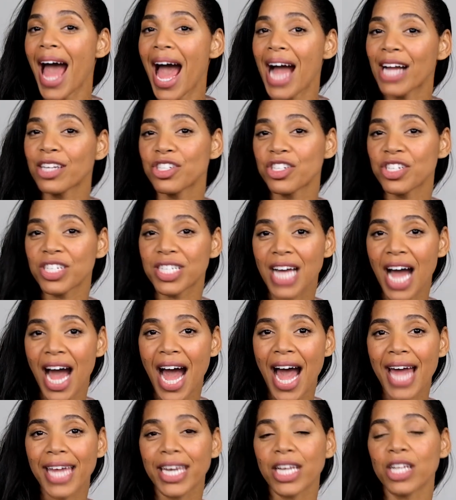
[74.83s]
actor's
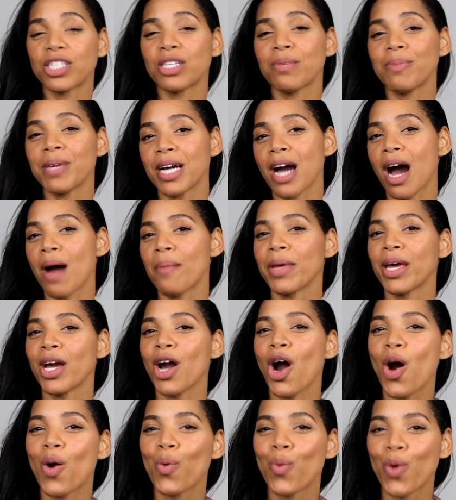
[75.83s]
guide to
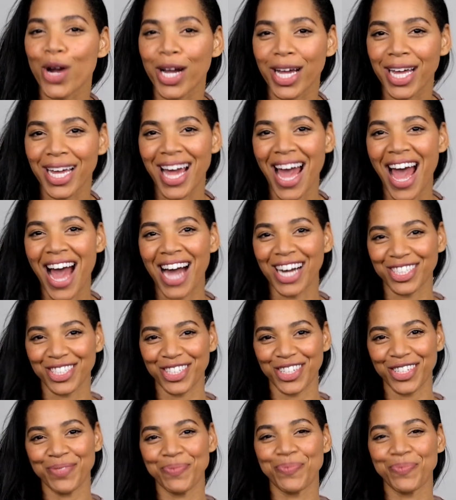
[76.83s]
becoming a working actor.